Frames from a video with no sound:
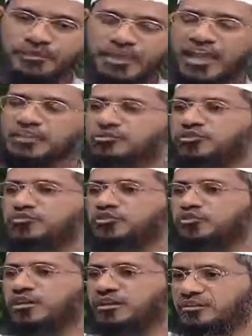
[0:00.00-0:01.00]
as much of the
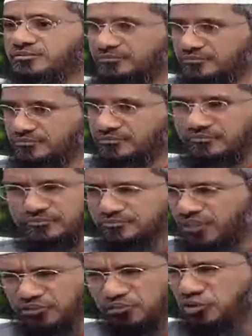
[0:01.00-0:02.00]
Quran
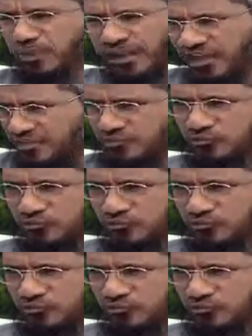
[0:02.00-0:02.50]
that you know by heart,